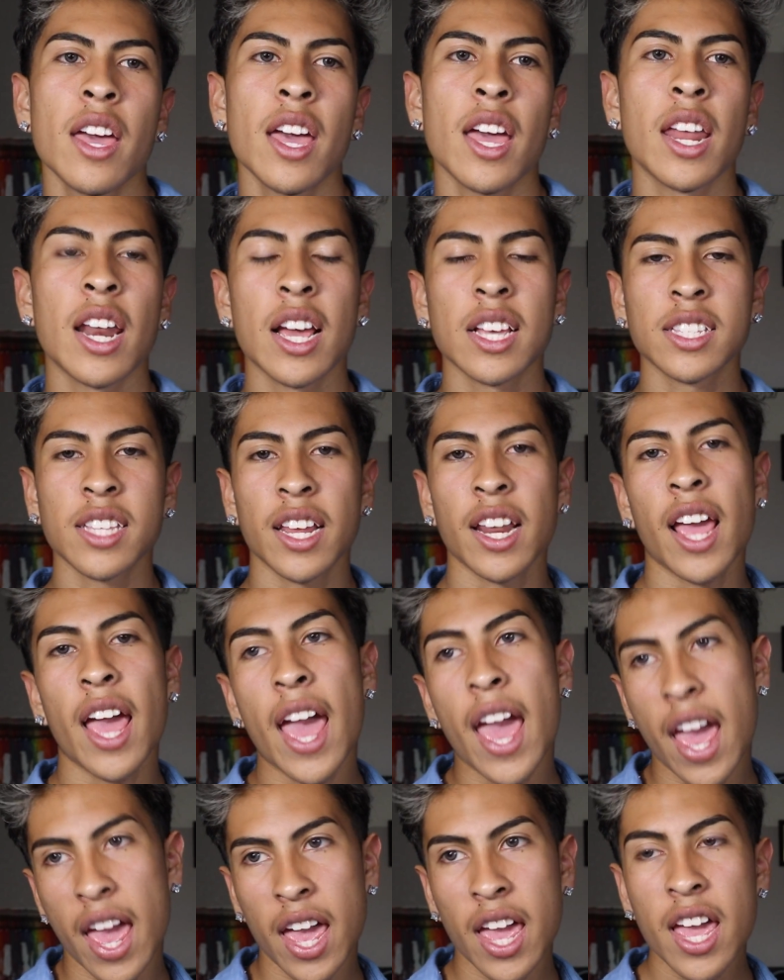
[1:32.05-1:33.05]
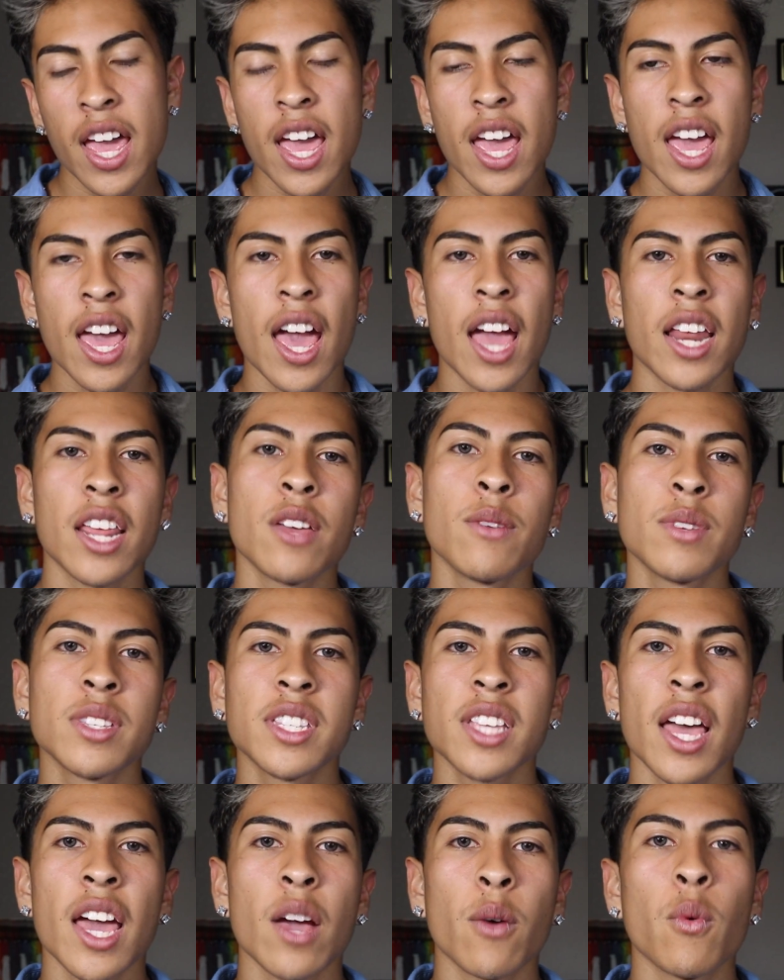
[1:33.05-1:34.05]
And I said, hey, and he was
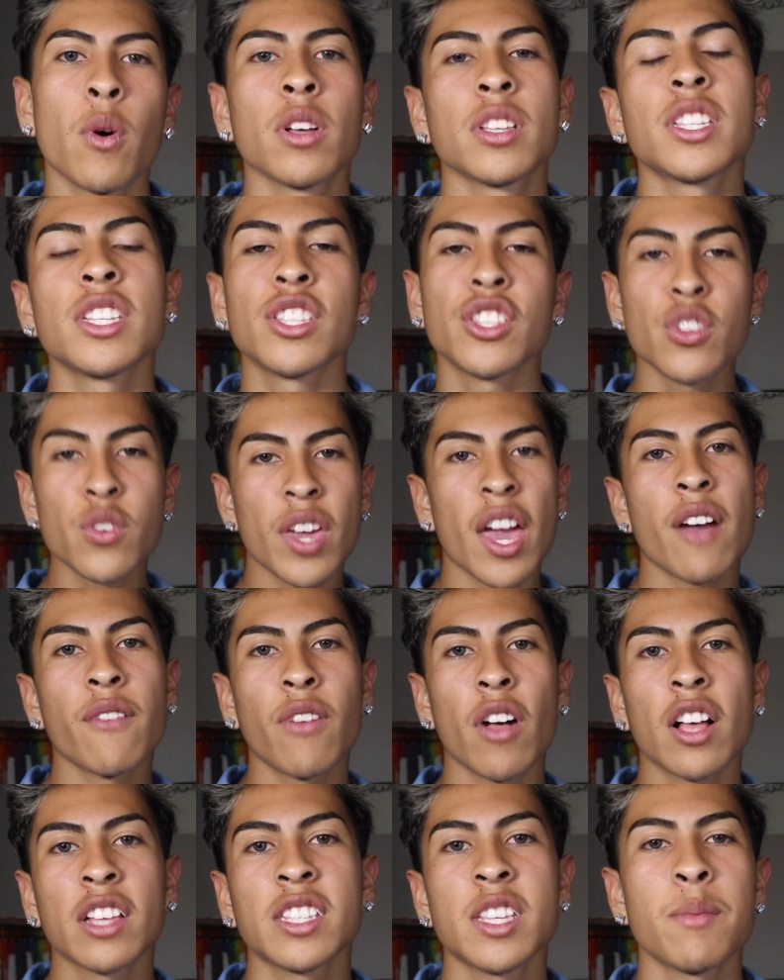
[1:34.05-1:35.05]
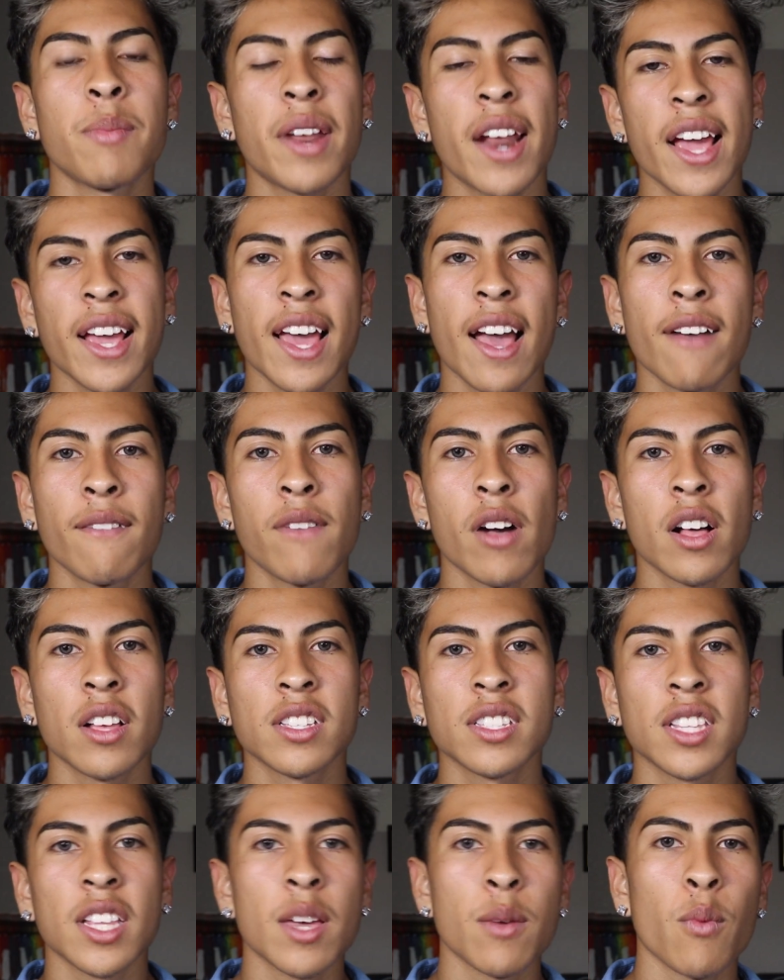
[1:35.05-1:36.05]
like, well, since you can't fall asleep and I can't fall
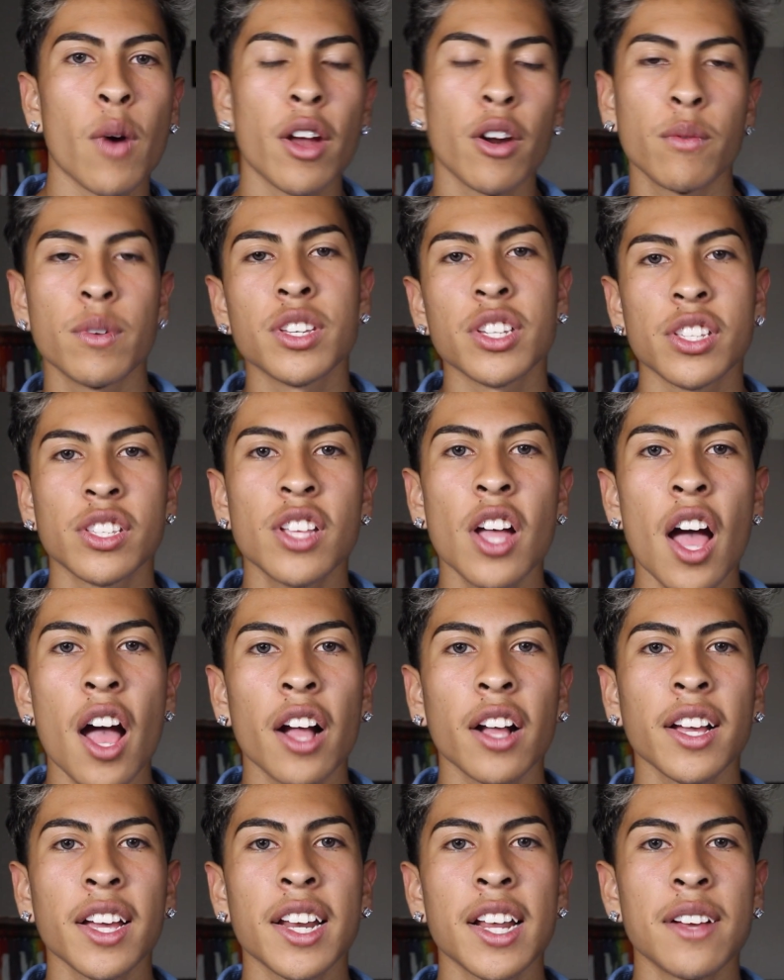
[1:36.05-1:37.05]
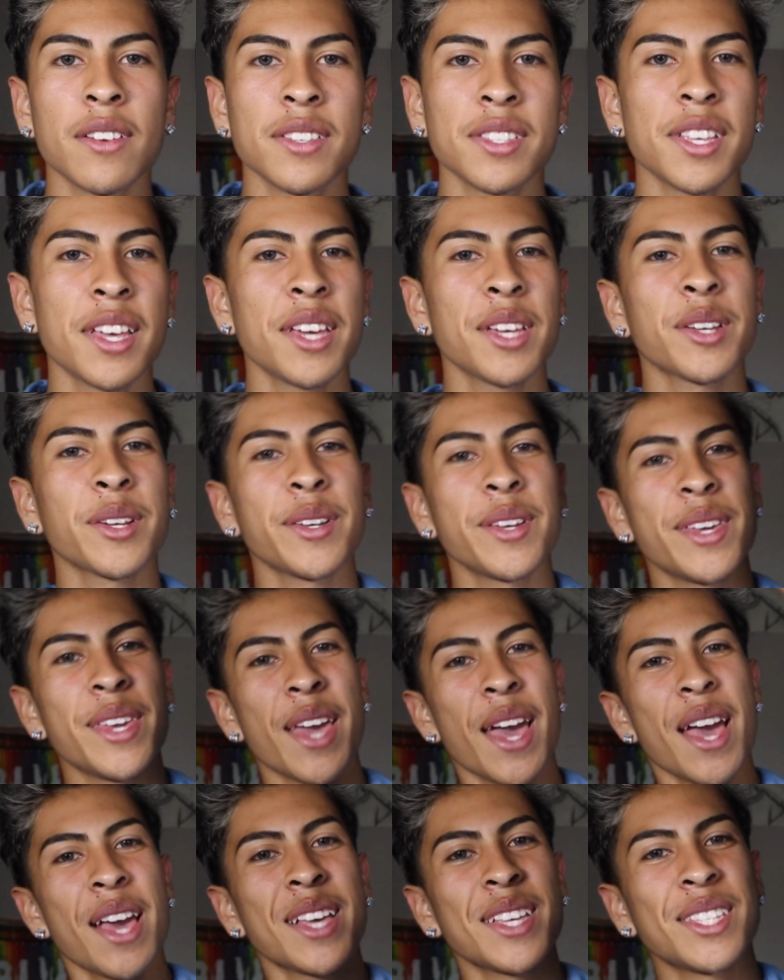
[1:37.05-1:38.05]
asleep, why don't we just talk? And I was like,
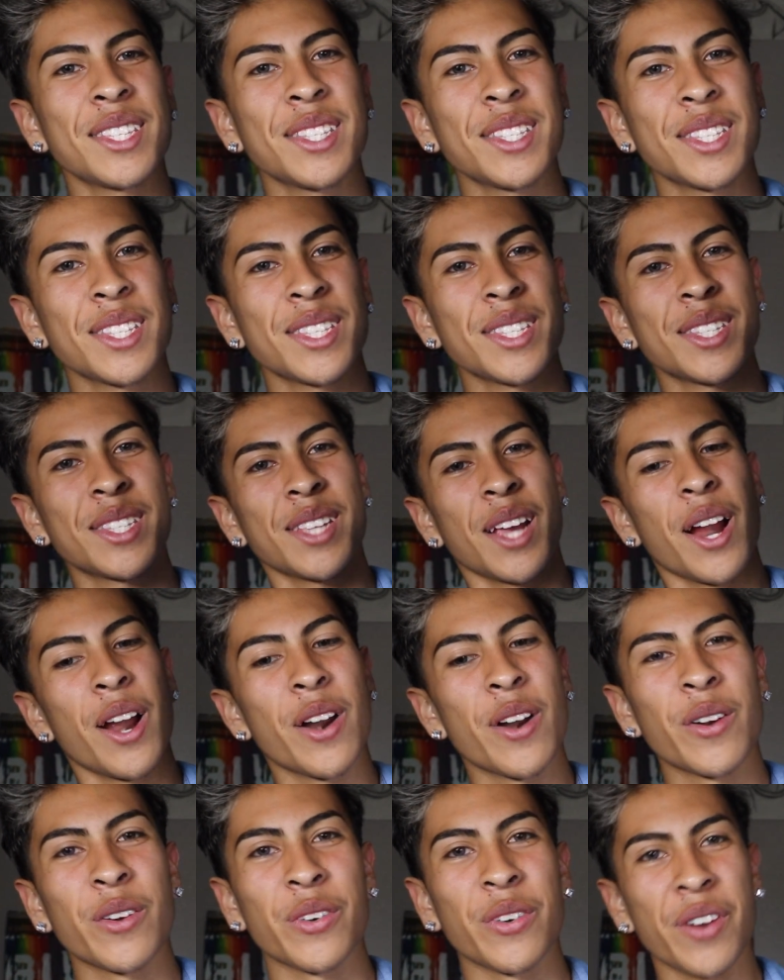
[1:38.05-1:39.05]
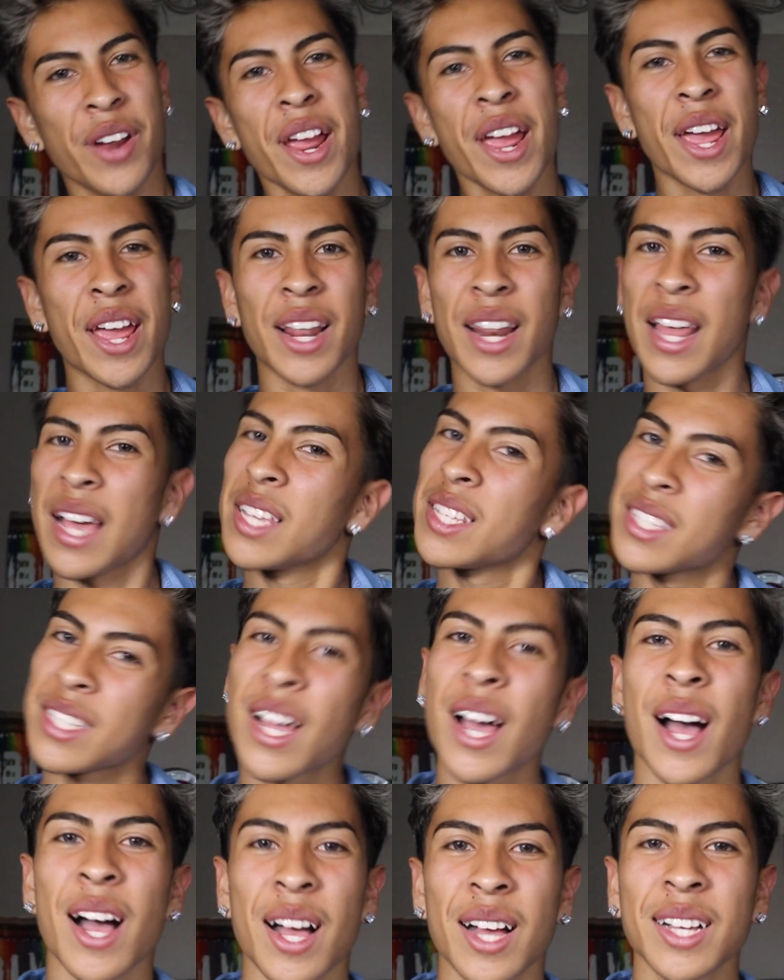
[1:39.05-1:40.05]
yes, sirree, let's
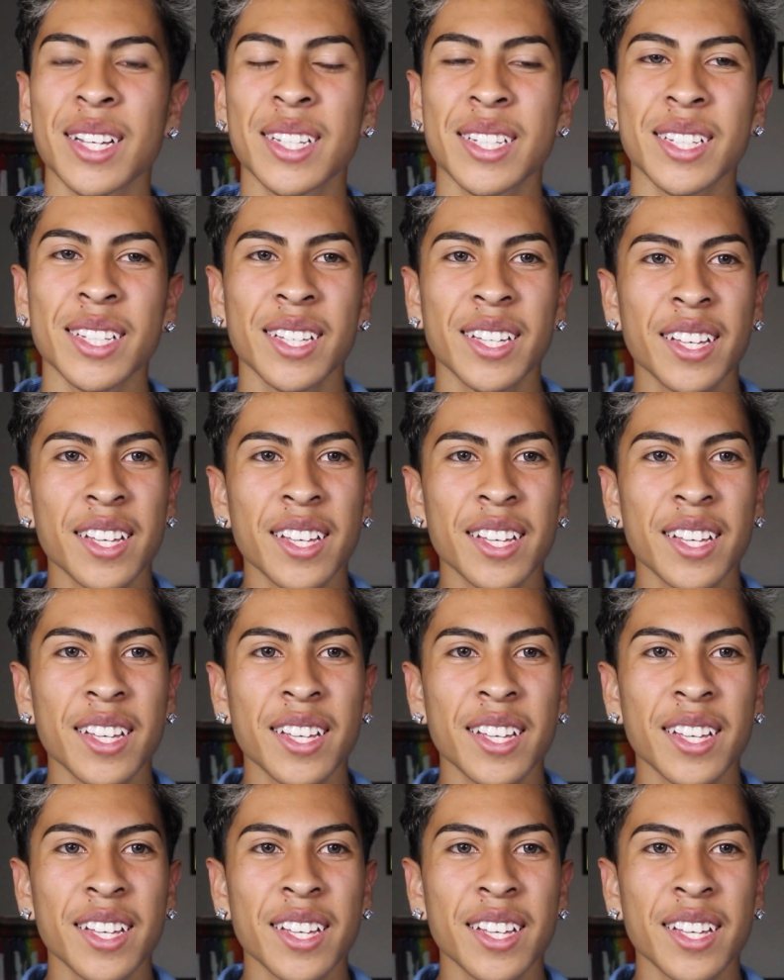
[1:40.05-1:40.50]
talk.